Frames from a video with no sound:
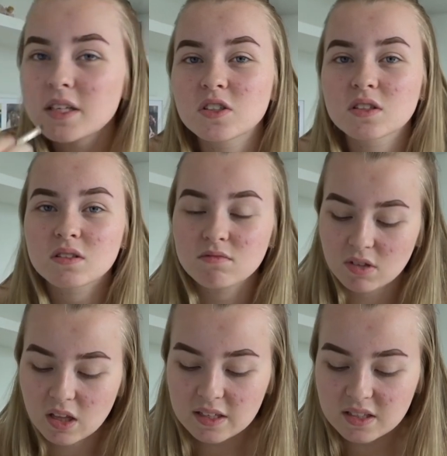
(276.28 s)
place, just
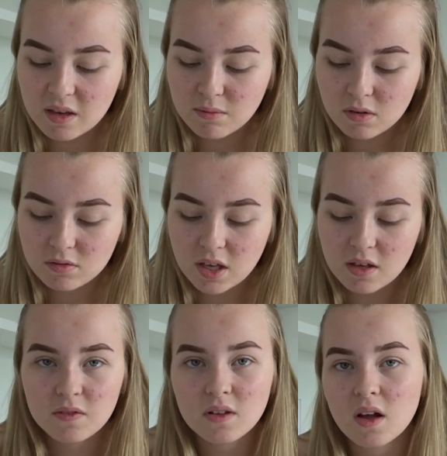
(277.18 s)
the classic
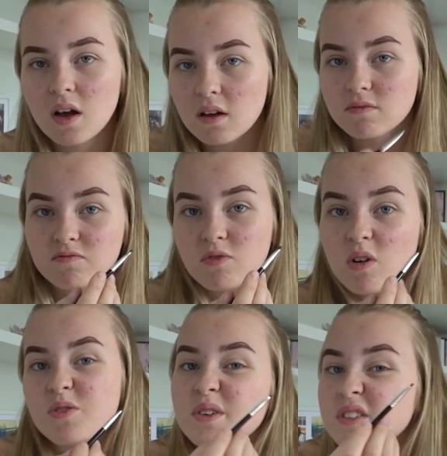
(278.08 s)
Maldives. I've
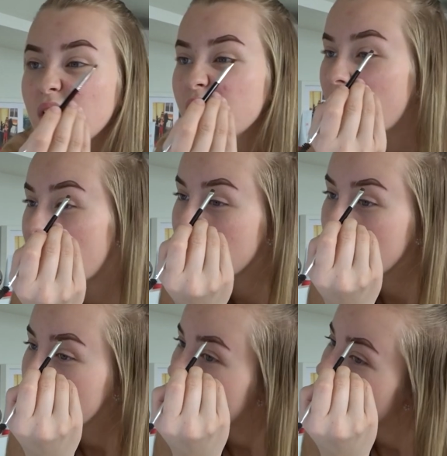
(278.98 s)
always wanted to go there.
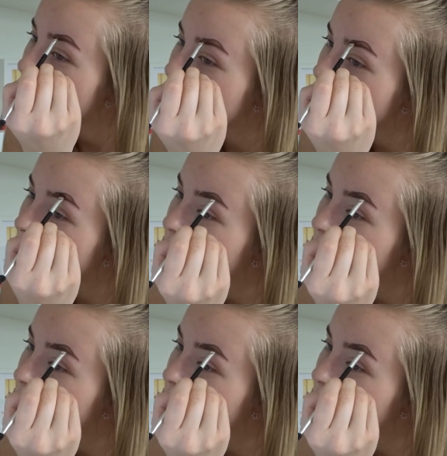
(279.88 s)
That,